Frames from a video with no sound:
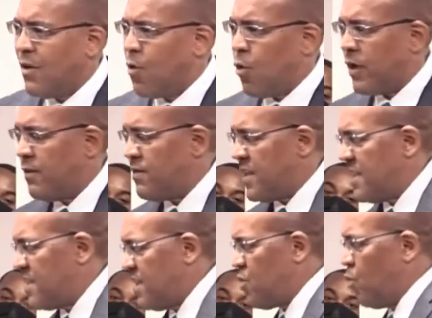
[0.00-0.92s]
Court of
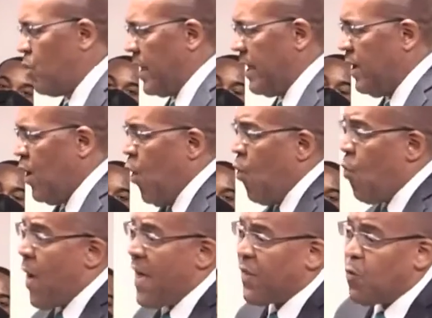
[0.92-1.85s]
Justice ruling,
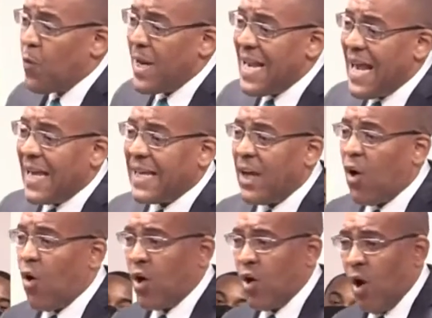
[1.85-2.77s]
whether we like it
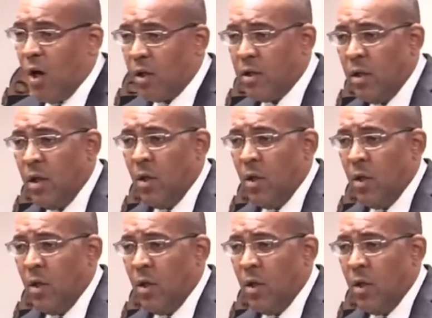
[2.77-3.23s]
or not,